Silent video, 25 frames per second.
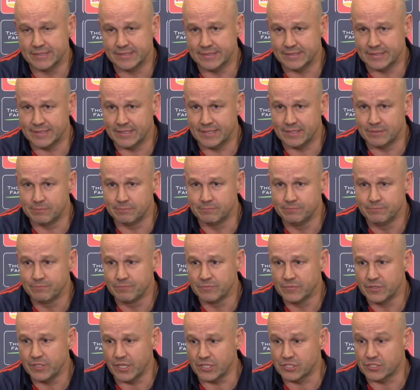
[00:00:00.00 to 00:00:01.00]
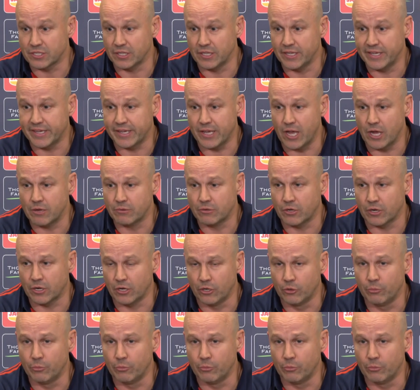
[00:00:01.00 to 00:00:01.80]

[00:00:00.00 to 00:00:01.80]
Um, yeah, Saligo got a